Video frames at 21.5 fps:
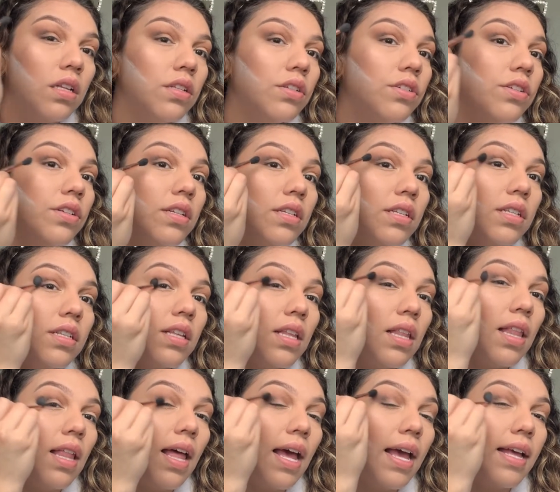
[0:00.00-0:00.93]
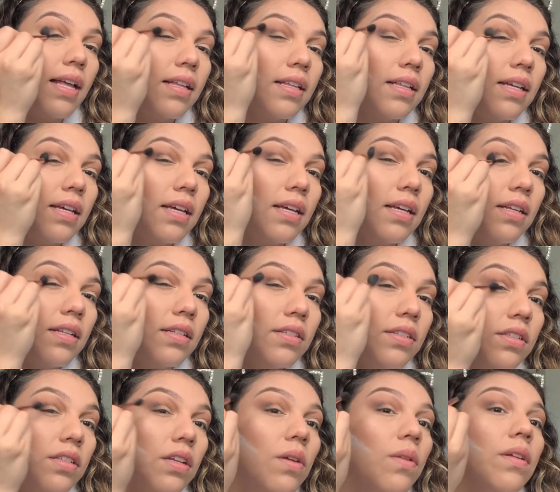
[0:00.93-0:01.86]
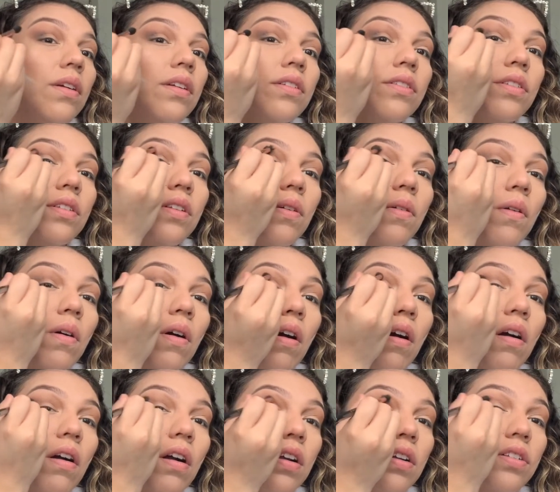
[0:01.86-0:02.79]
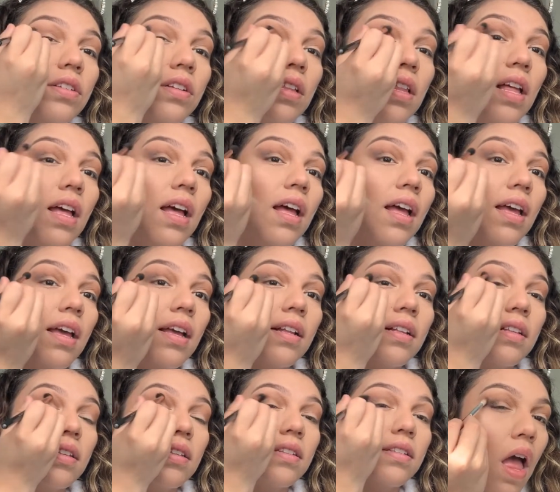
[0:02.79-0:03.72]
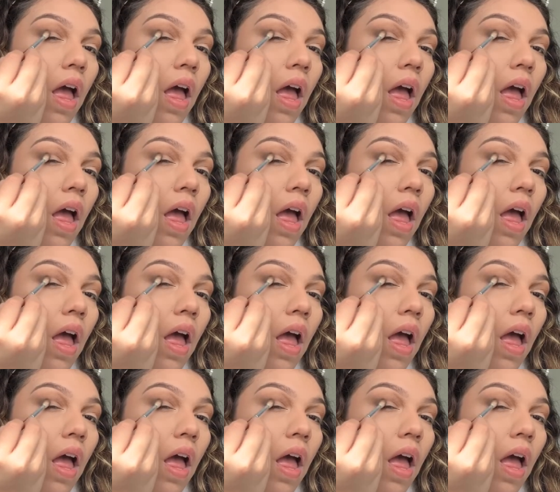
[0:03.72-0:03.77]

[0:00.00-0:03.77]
just lightly so there's no harsh lines.